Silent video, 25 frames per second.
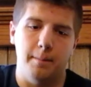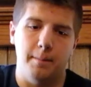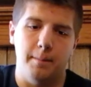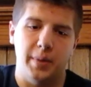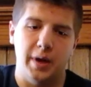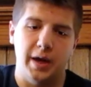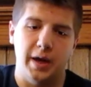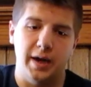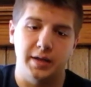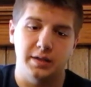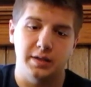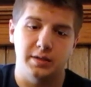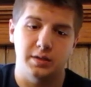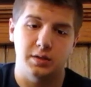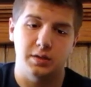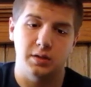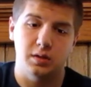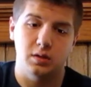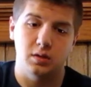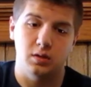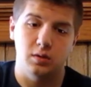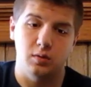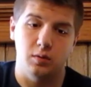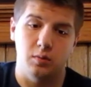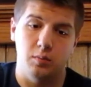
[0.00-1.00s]
but
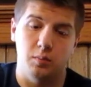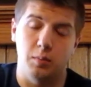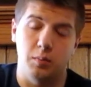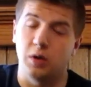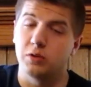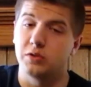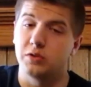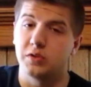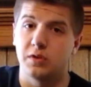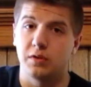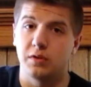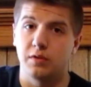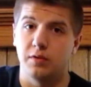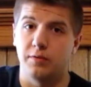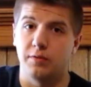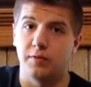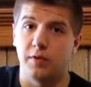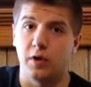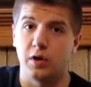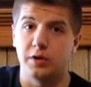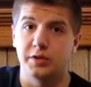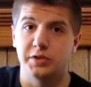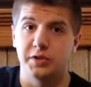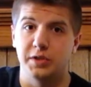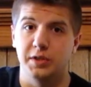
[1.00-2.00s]
most of the
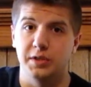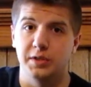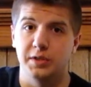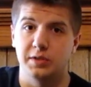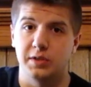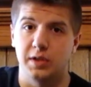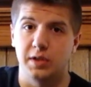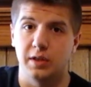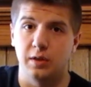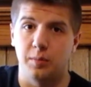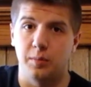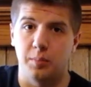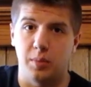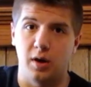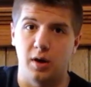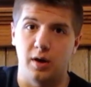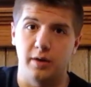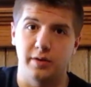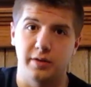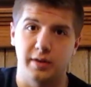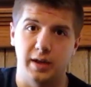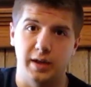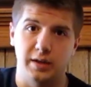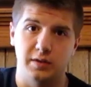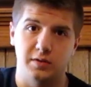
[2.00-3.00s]
verses and the
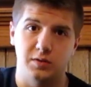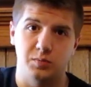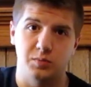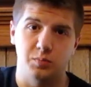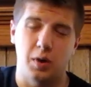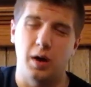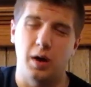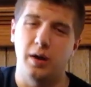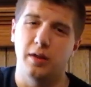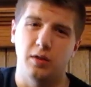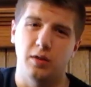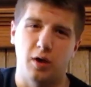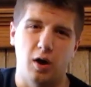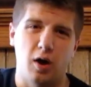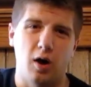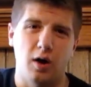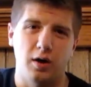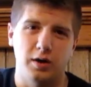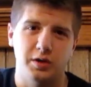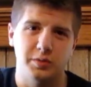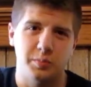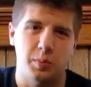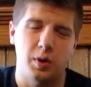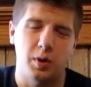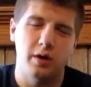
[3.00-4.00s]
part that's probably the
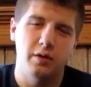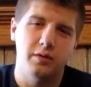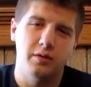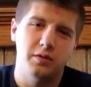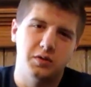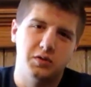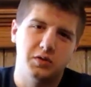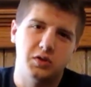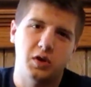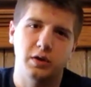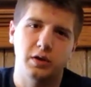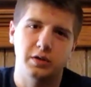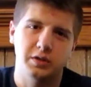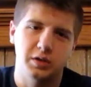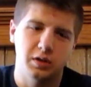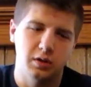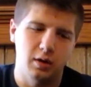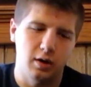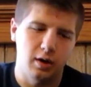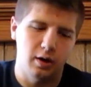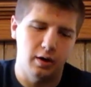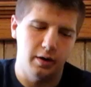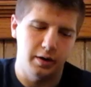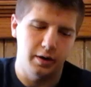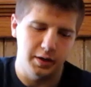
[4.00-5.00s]
hardest part of the song to
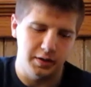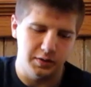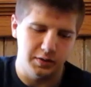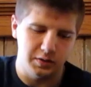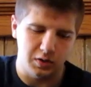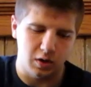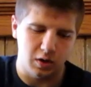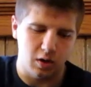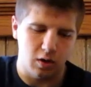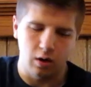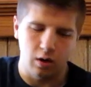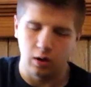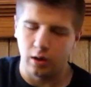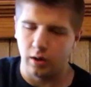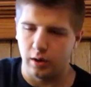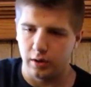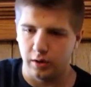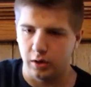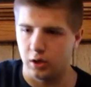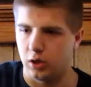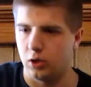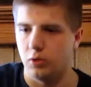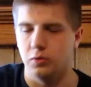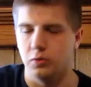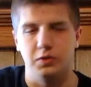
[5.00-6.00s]
learn is all on
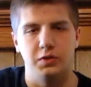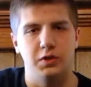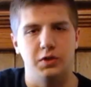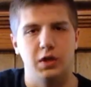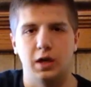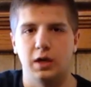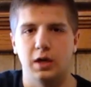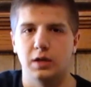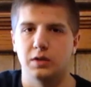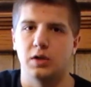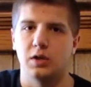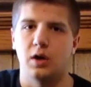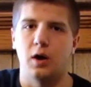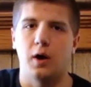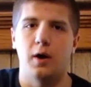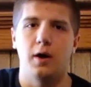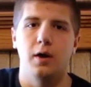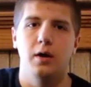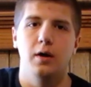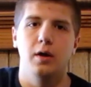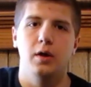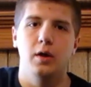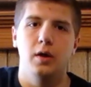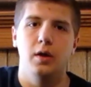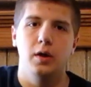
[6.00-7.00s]
acoustic guitar.
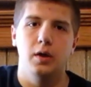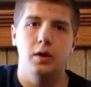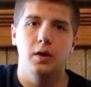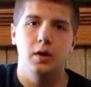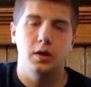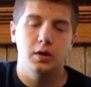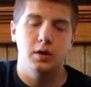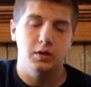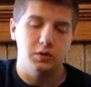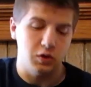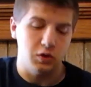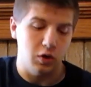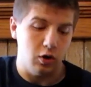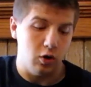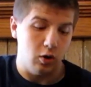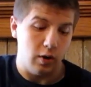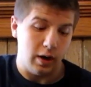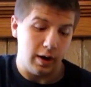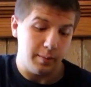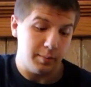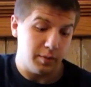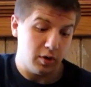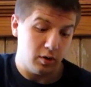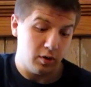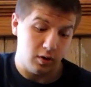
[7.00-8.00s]
So
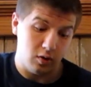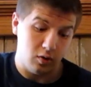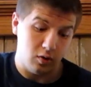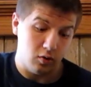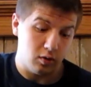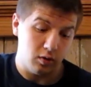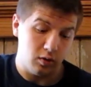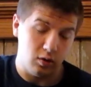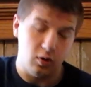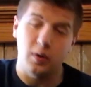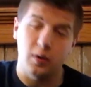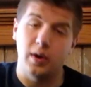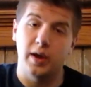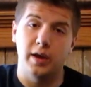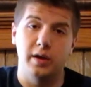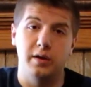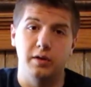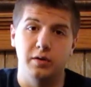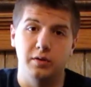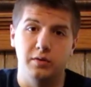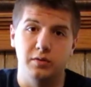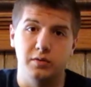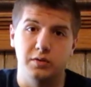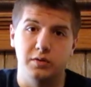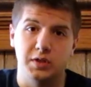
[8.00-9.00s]
I'm going to go ahead
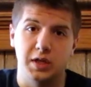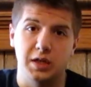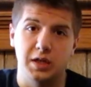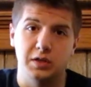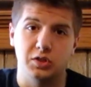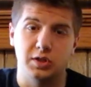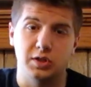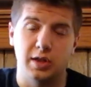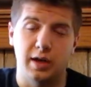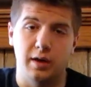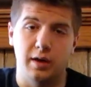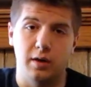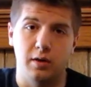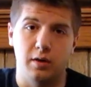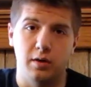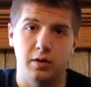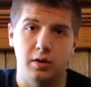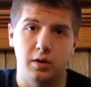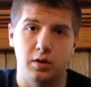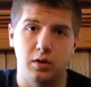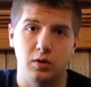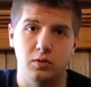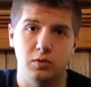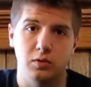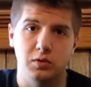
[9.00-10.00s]
and teach that on
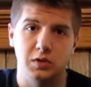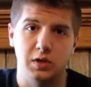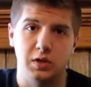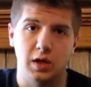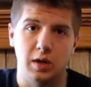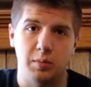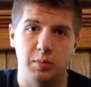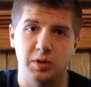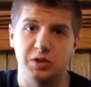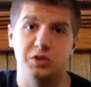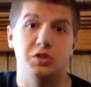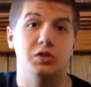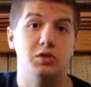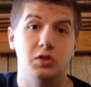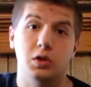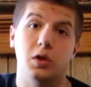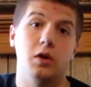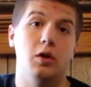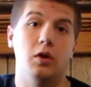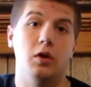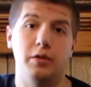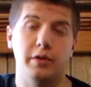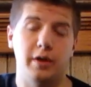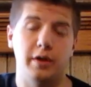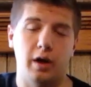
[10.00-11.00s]
acoustic, but just so
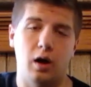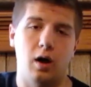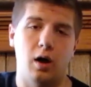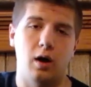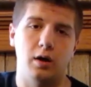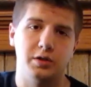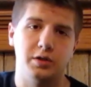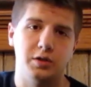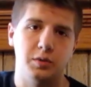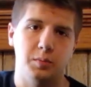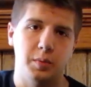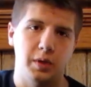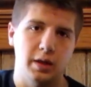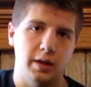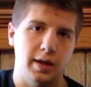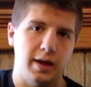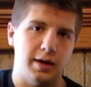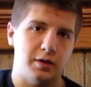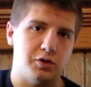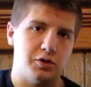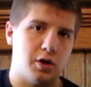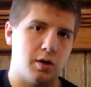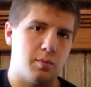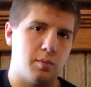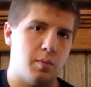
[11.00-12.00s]
you know, there are some
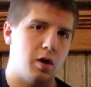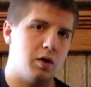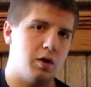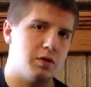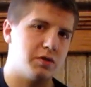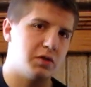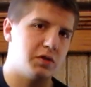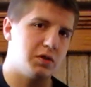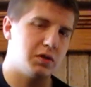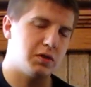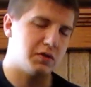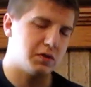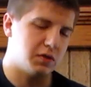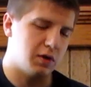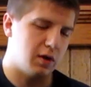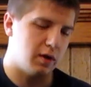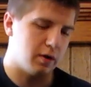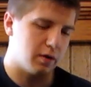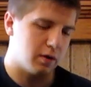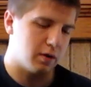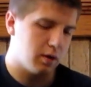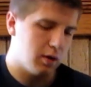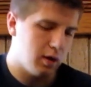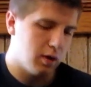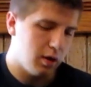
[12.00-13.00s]
electric parts in the
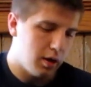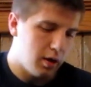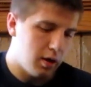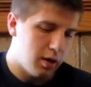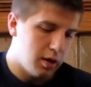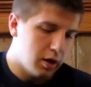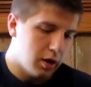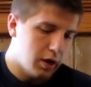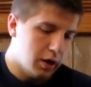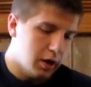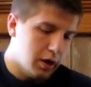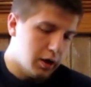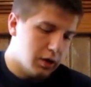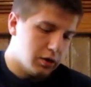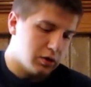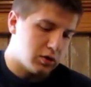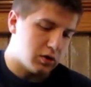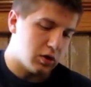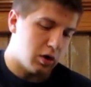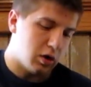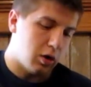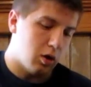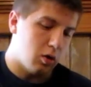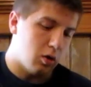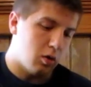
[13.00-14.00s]
song.
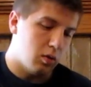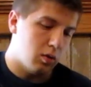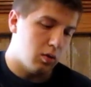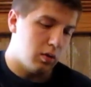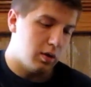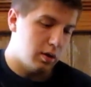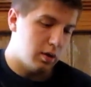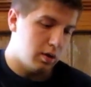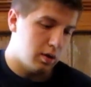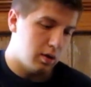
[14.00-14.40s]
So